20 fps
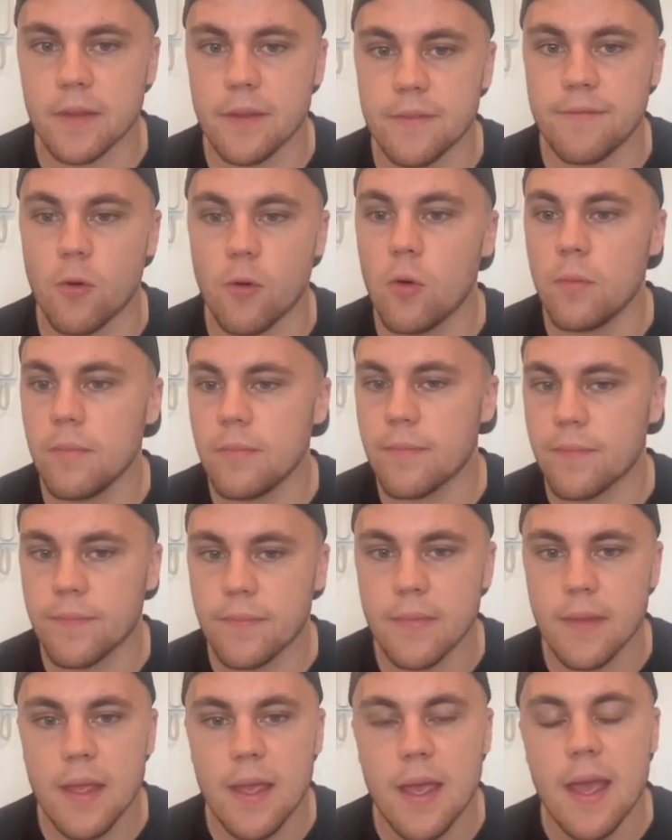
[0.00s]
form.
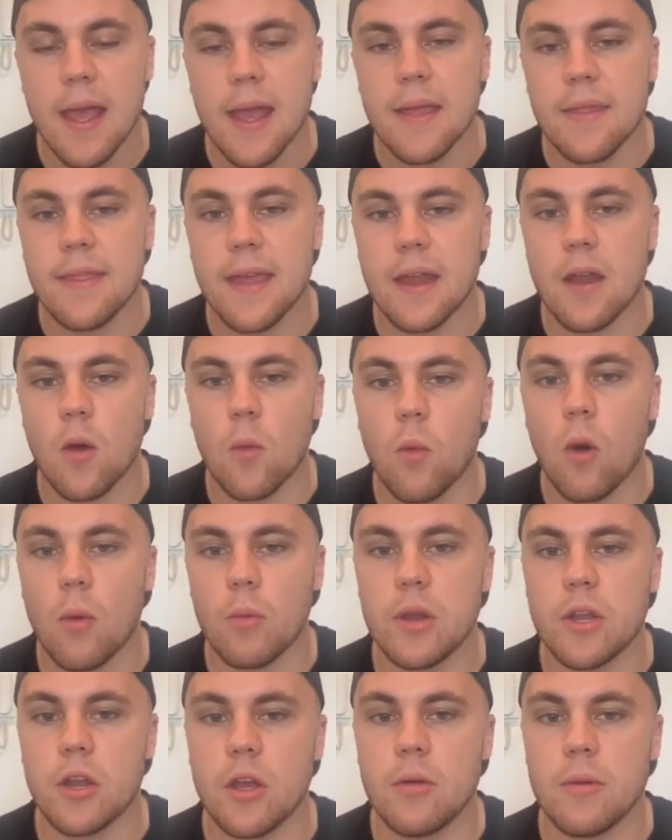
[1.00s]
Then what
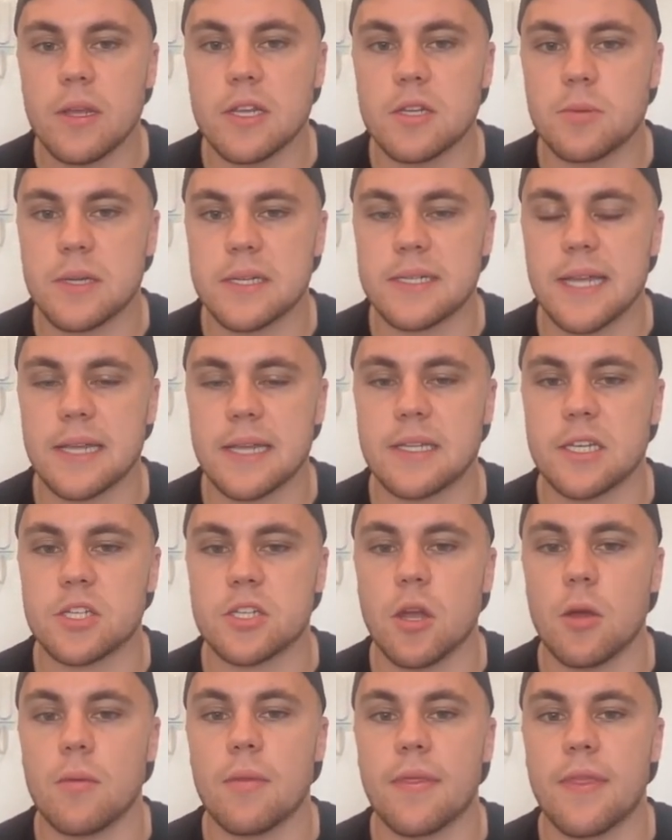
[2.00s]
we do is we set it
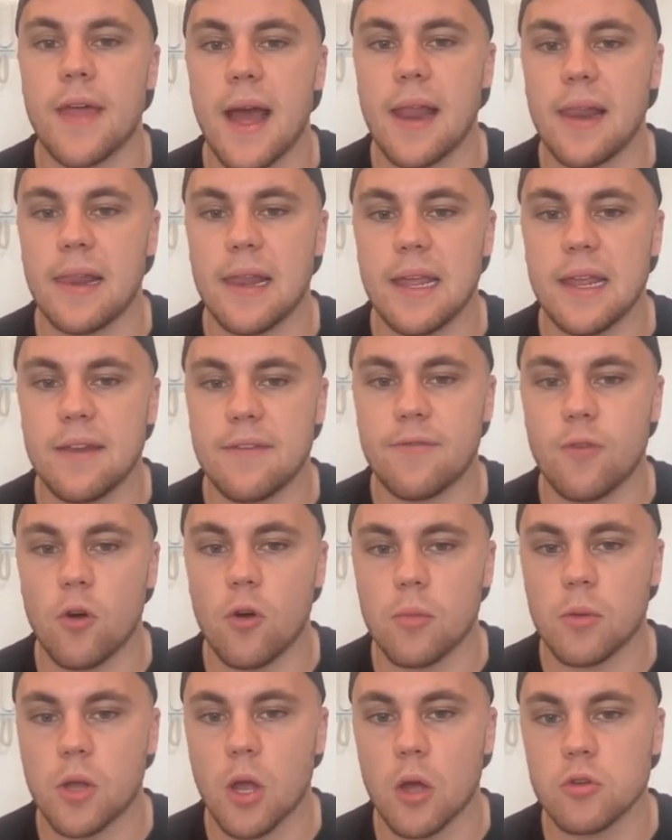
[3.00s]
so that lead
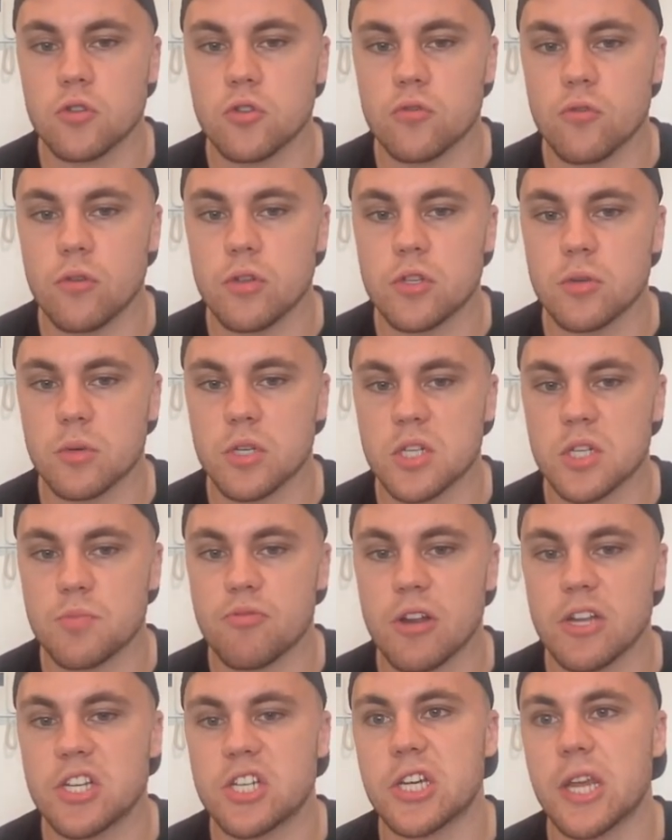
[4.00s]
form goes through to a
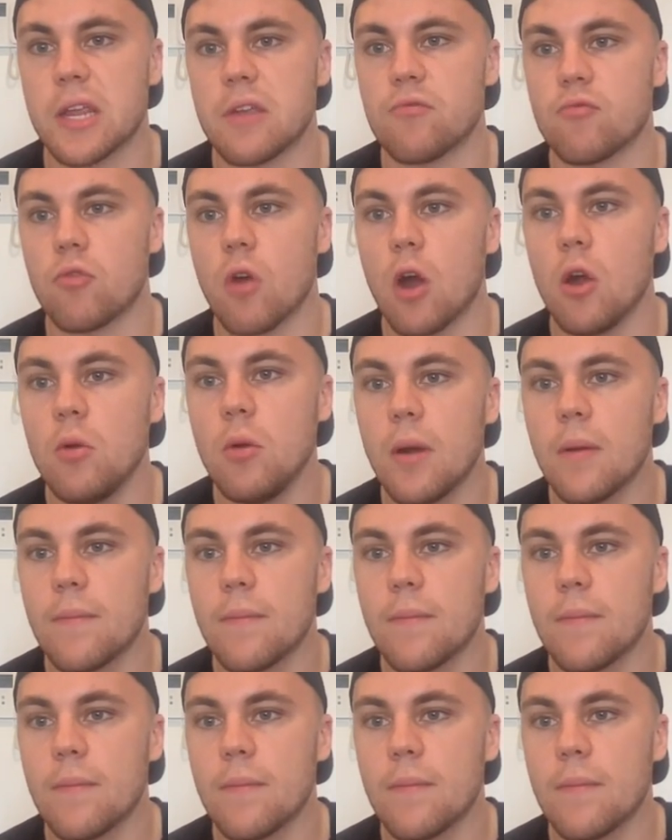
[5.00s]
spreadsheet row,